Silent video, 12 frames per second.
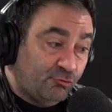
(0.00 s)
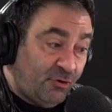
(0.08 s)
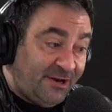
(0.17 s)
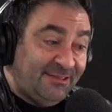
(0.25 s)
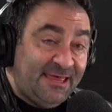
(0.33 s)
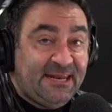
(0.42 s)

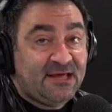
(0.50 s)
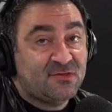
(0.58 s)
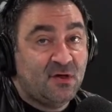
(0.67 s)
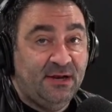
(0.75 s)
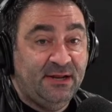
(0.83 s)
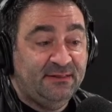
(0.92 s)
Run
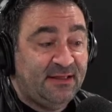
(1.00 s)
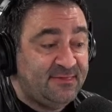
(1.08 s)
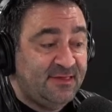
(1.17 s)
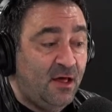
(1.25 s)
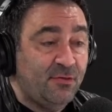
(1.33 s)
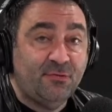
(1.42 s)
Linux on it.
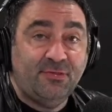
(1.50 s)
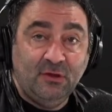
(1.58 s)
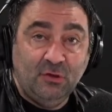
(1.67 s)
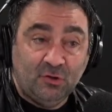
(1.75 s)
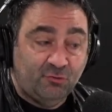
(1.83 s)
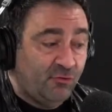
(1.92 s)
That's the other
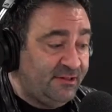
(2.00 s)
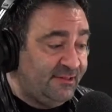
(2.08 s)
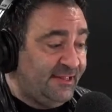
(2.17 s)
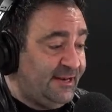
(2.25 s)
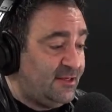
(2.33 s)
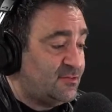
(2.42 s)
thing. You could run
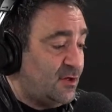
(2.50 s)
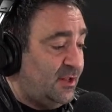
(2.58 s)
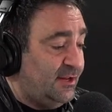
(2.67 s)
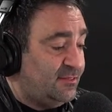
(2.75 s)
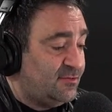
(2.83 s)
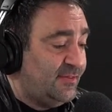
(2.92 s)
Linux on it.